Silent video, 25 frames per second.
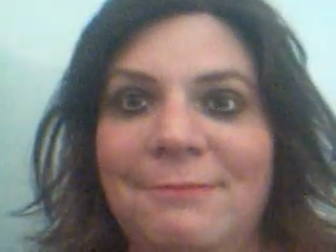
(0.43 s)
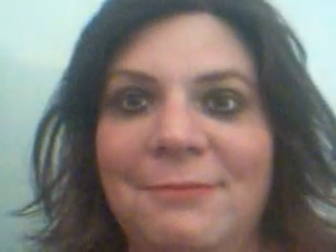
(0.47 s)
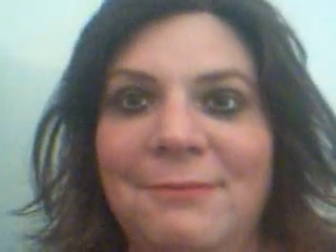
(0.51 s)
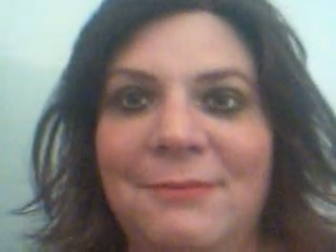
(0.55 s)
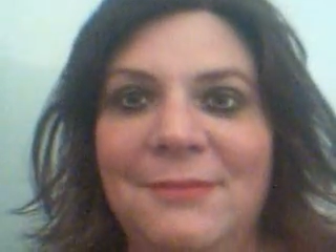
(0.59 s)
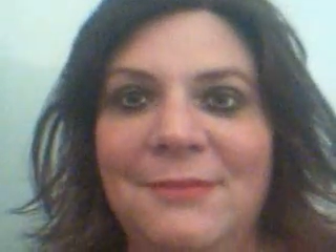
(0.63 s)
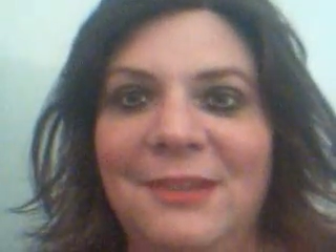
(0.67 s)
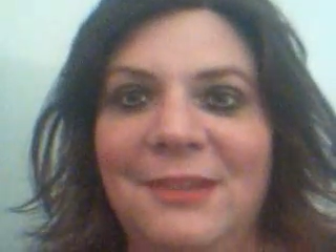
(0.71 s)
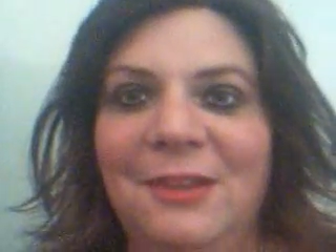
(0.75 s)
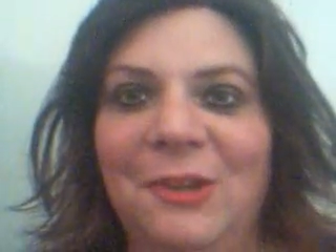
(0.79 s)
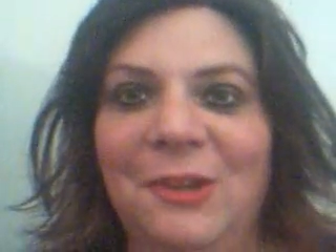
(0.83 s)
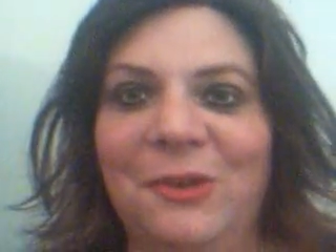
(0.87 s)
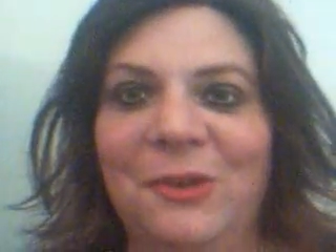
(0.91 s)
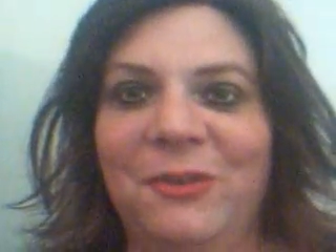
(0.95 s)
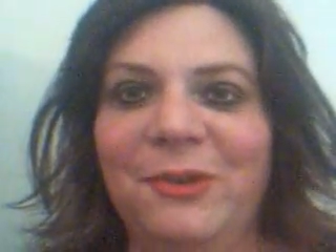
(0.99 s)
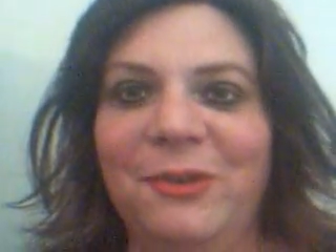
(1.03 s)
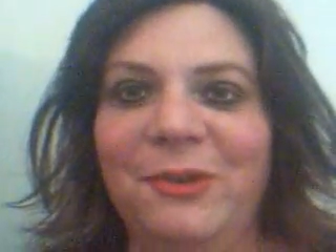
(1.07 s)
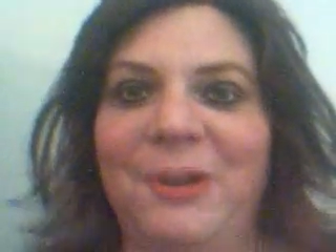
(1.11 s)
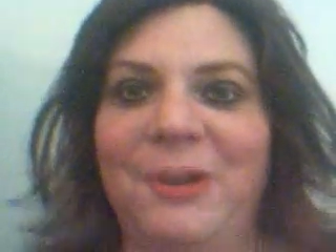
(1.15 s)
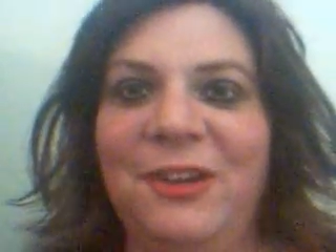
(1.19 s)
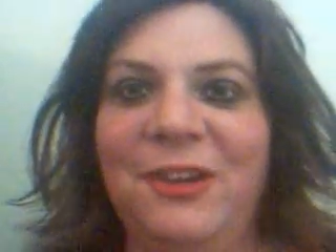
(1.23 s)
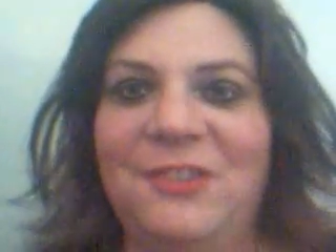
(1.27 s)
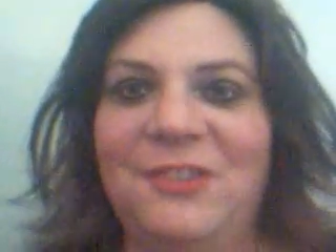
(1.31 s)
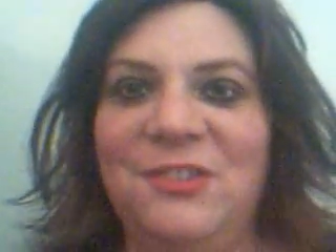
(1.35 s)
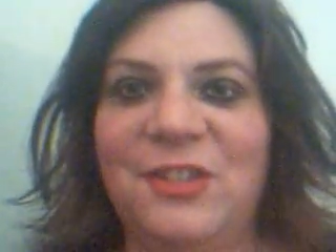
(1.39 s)
Hello
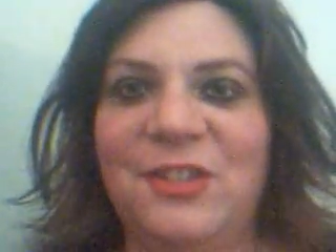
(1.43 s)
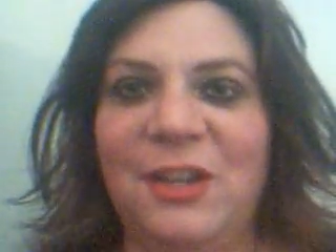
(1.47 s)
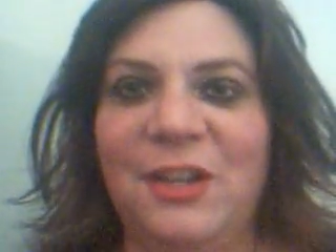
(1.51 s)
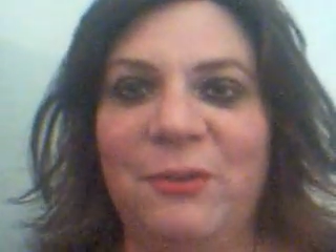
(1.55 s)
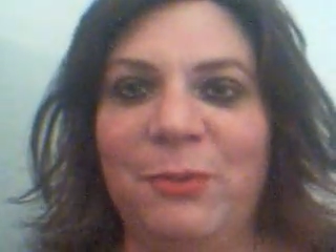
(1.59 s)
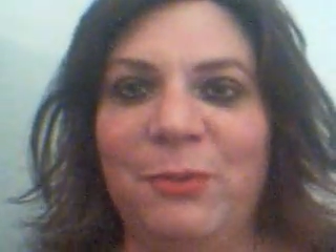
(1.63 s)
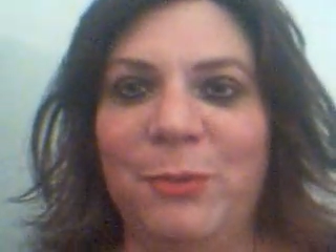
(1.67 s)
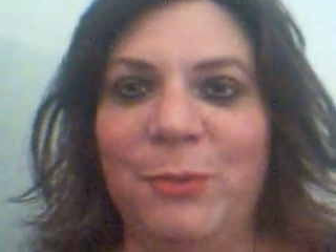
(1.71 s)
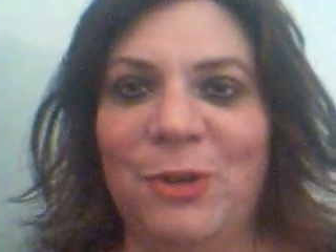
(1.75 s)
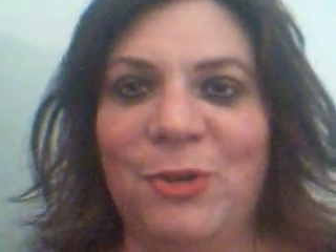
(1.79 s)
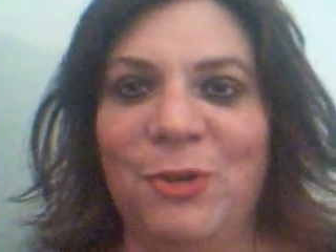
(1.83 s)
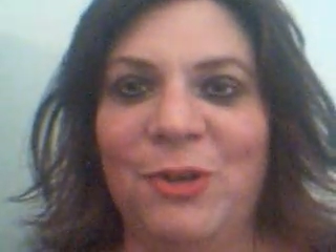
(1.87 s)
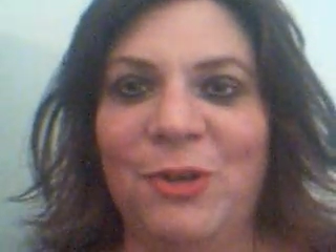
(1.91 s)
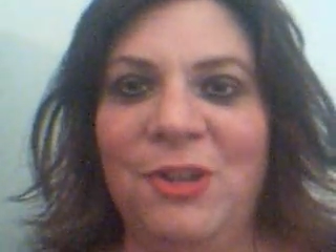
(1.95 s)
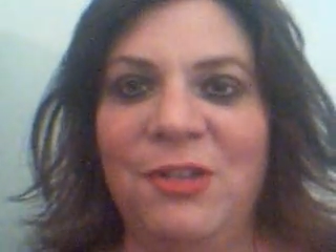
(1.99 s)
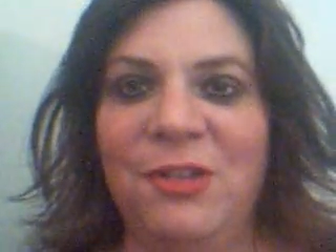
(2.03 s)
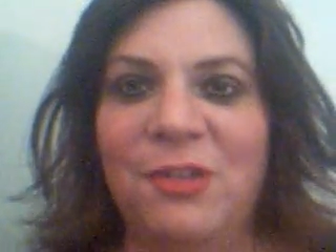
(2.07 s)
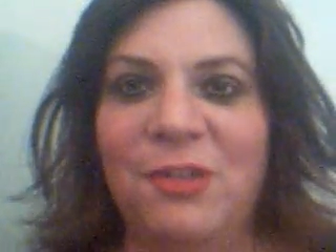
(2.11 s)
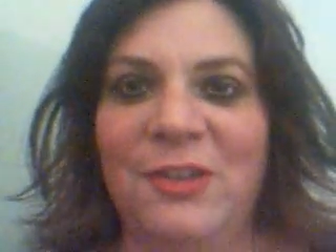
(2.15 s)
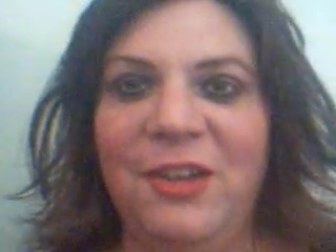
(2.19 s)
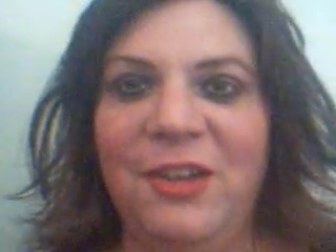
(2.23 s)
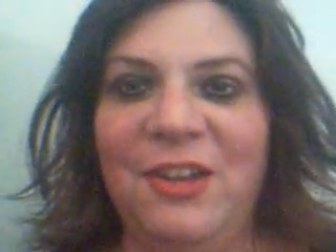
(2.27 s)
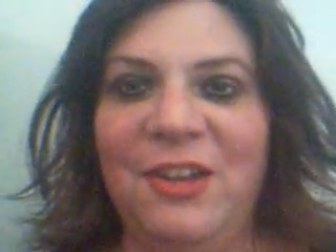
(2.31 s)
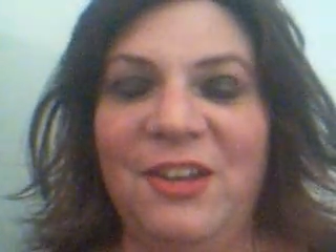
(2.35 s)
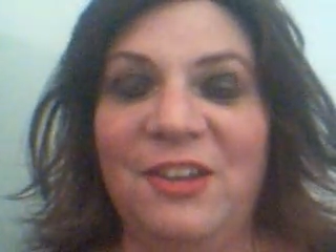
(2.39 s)
everybody, it's Jennifer McCreath.
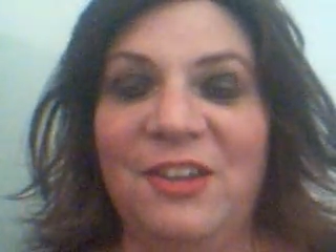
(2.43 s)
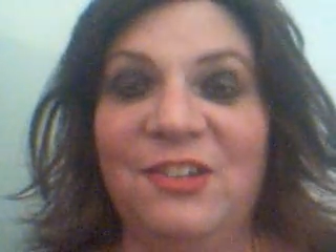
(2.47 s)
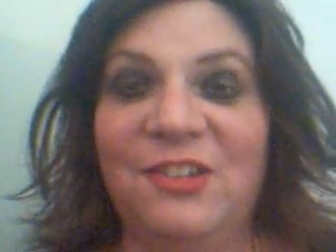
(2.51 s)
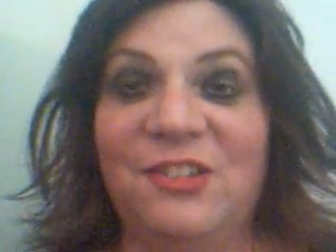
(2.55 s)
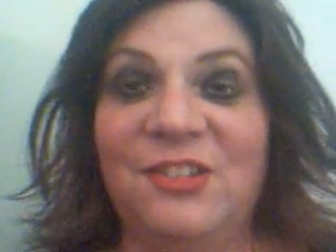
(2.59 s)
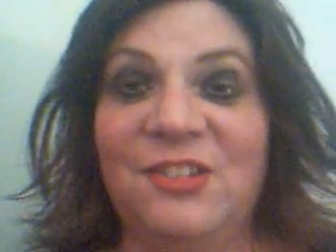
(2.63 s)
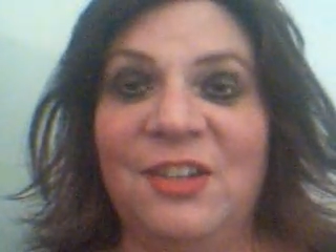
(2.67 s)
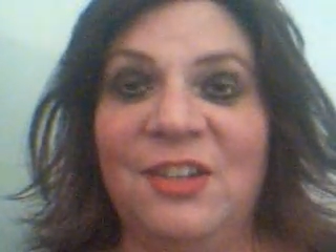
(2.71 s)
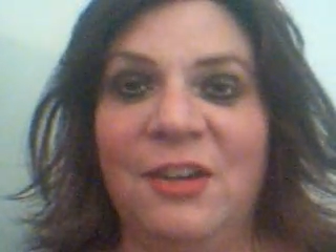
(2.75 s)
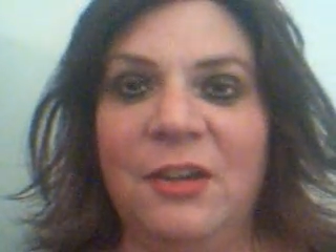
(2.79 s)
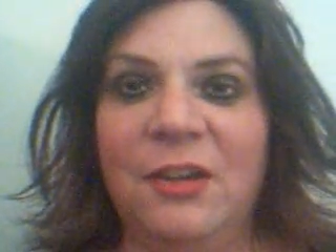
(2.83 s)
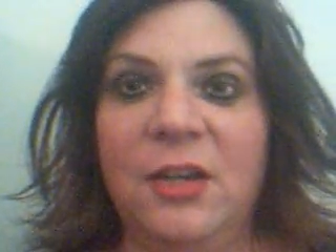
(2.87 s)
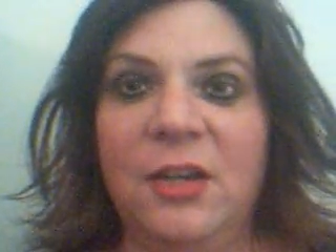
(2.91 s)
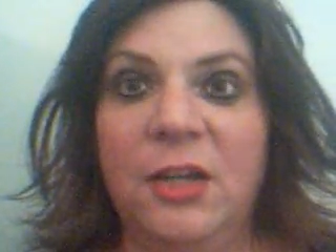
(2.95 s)
It is